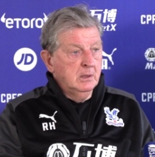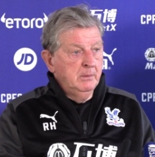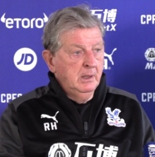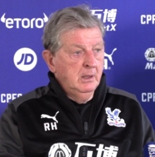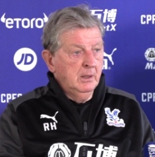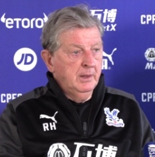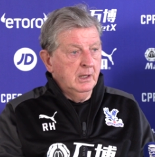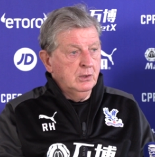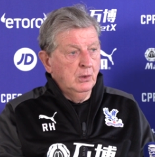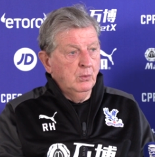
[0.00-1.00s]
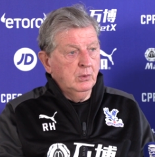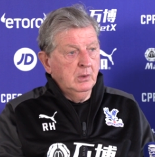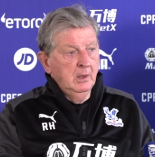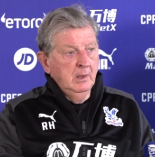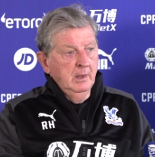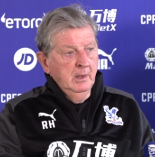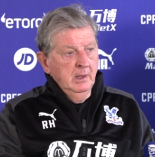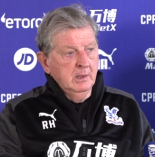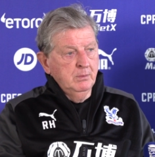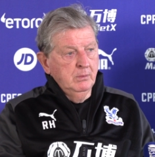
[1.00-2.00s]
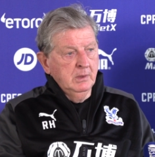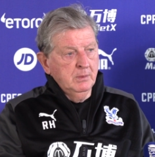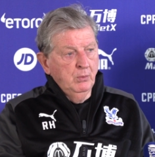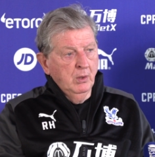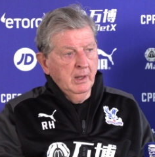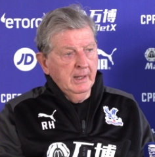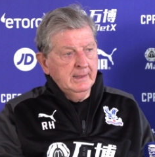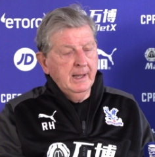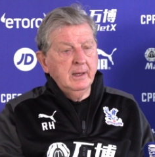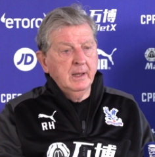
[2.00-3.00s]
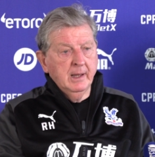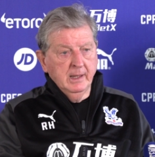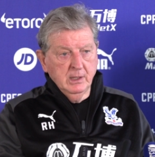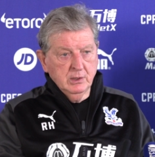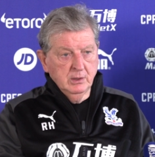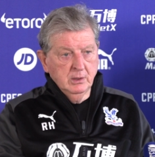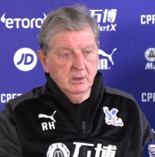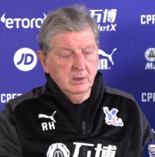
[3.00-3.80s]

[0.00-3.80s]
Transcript: I mean, I think it's not it's, it's more like 10 days than,